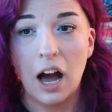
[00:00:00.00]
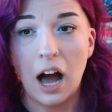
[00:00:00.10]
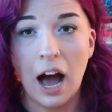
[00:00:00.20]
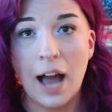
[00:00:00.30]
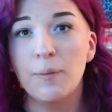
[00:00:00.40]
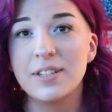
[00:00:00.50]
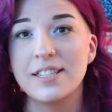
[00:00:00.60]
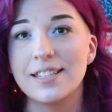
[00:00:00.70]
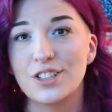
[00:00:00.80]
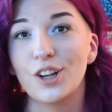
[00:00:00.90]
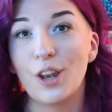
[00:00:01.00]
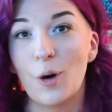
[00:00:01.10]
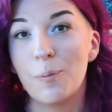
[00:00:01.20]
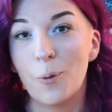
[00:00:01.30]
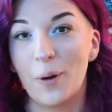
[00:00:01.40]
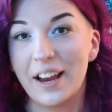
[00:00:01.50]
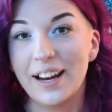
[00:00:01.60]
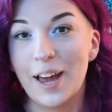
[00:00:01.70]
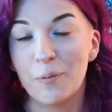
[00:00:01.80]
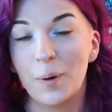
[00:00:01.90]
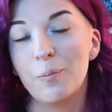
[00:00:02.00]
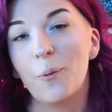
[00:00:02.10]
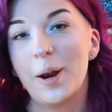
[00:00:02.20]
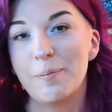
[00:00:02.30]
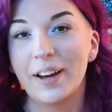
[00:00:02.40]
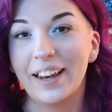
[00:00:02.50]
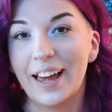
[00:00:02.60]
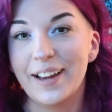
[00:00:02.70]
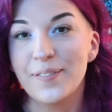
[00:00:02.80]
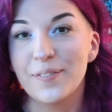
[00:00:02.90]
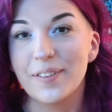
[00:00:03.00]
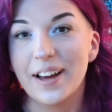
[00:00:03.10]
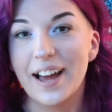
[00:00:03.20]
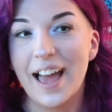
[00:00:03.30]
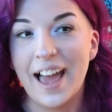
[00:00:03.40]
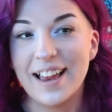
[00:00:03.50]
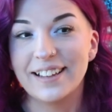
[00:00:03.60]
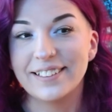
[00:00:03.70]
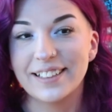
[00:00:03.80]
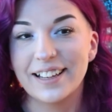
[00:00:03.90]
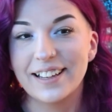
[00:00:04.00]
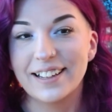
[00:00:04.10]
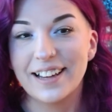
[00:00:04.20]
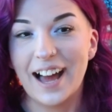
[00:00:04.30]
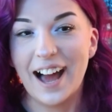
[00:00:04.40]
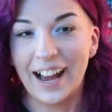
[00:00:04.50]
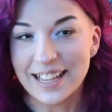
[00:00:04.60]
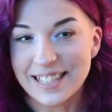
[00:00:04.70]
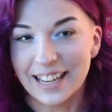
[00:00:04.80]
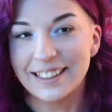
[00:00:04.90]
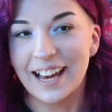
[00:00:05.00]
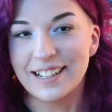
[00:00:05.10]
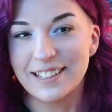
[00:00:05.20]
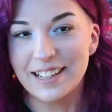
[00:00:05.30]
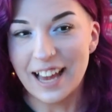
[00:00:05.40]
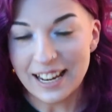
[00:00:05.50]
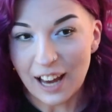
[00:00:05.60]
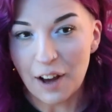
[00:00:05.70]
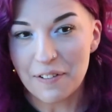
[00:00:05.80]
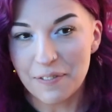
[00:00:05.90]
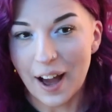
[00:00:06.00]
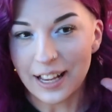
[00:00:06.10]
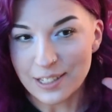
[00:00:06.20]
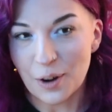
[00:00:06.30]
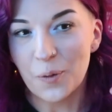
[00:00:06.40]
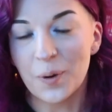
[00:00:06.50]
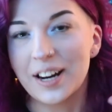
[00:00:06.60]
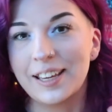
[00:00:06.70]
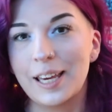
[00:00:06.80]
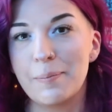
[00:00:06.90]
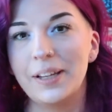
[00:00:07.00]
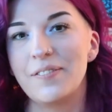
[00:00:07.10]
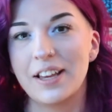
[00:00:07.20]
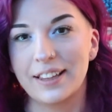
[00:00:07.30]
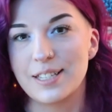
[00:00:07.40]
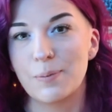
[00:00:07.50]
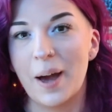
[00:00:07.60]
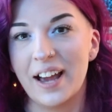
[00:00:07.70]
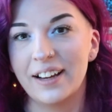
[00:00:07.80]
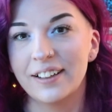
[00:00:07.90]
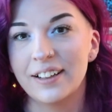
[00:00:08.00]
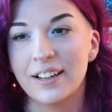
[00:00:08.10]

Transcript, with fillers: I was in such a low point at one point in my life and I said that enough. I don't want to keep living this way,